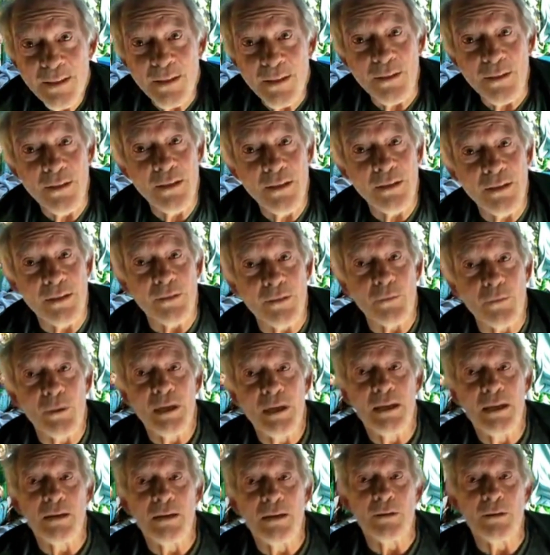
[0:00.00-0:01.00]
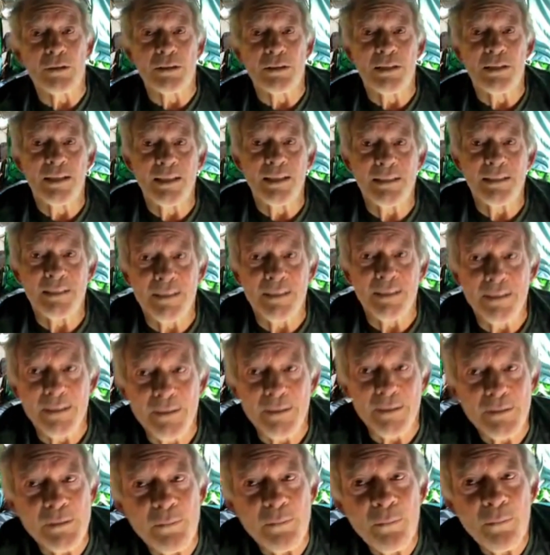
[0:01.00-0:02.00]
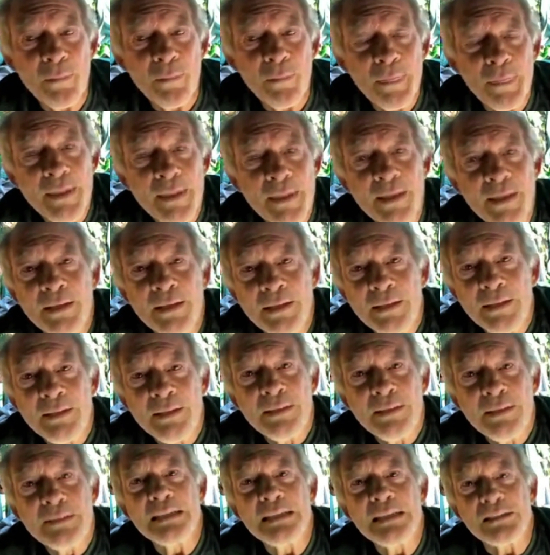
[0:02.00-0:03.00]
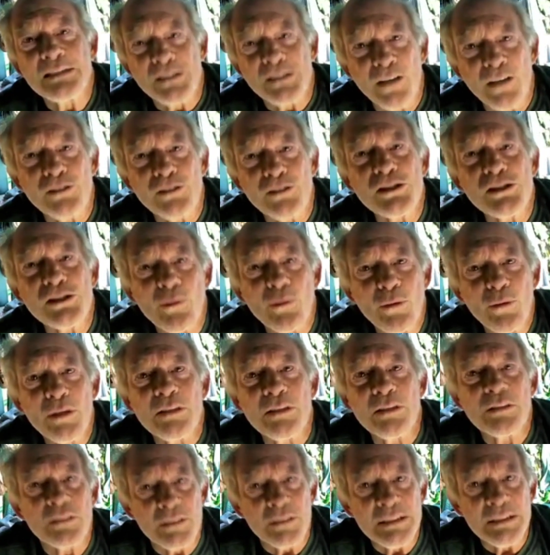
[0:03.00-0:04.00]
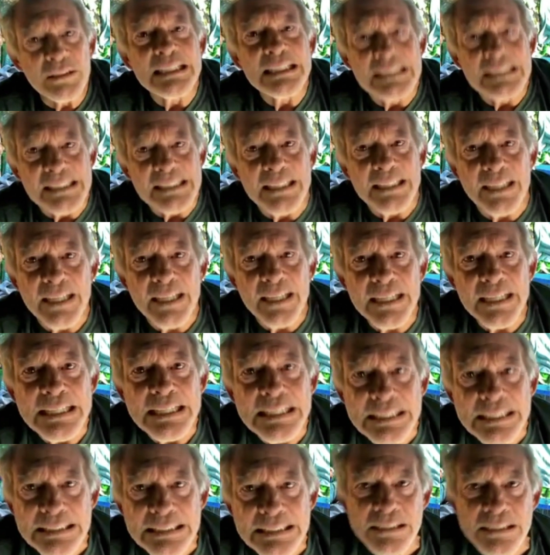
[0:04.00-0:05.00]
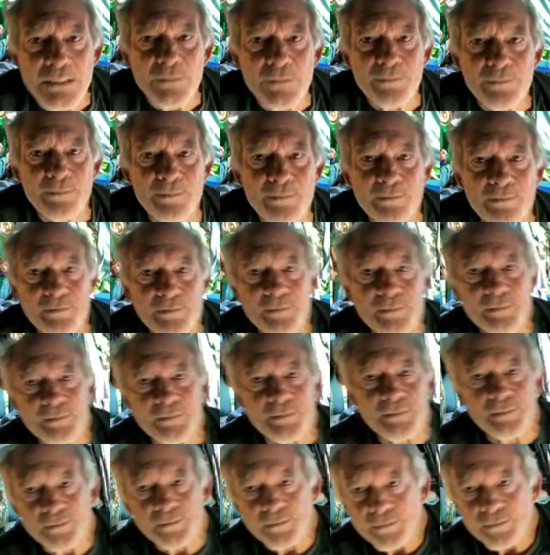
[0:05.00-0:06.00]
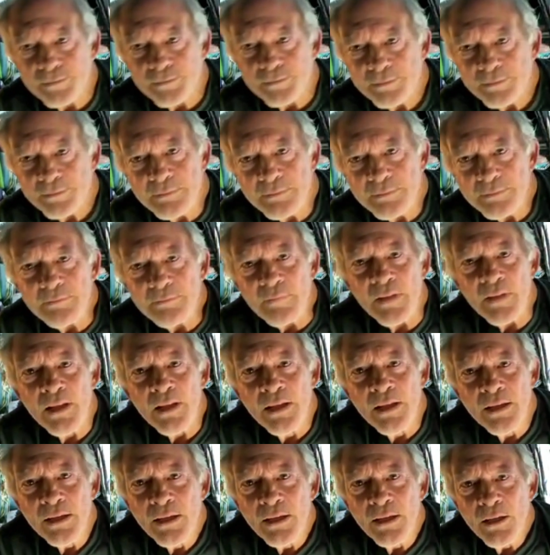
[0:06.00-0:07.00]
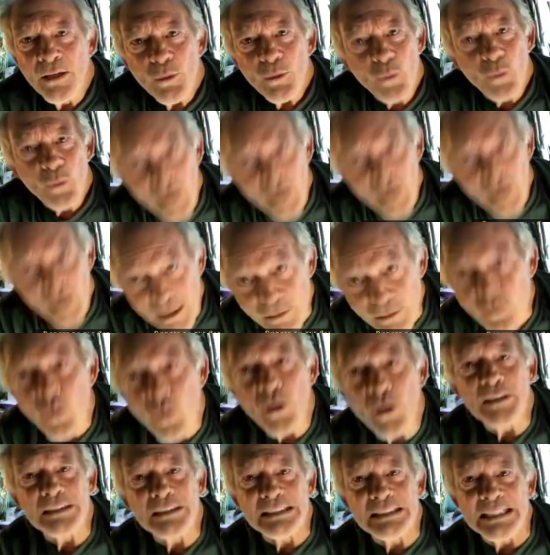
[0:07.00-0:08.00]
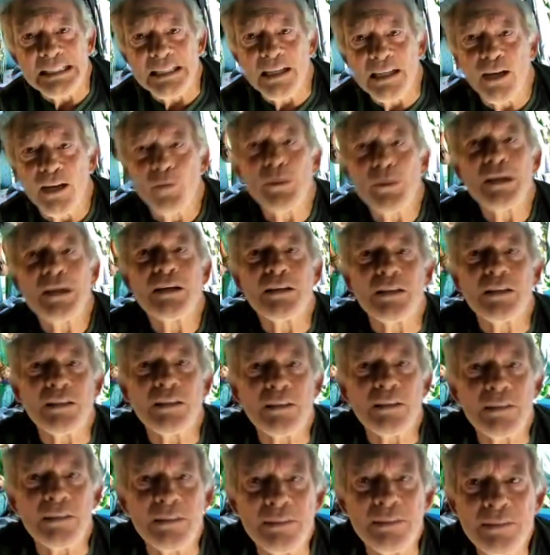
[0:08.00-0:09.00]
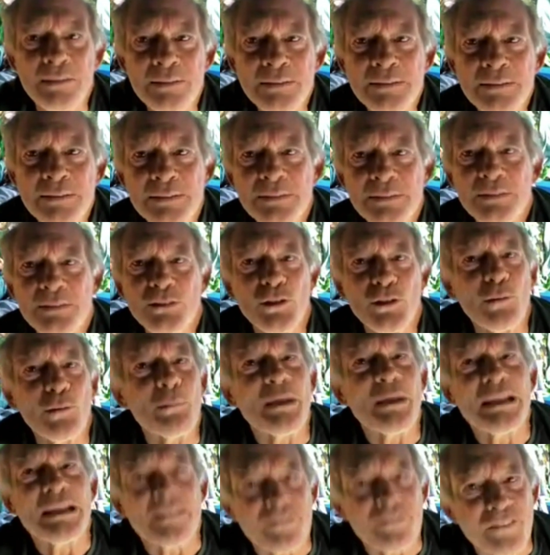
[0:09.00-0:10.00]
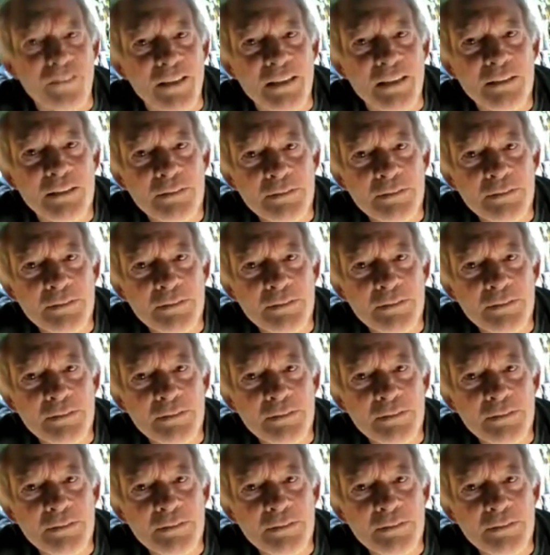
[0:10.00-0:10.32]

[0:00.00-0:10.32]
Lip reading: Oh, wow. That, that sounds like one of her ditzy ideas. Mm-hmm. We're on quarantine. How are we going to do a benefit?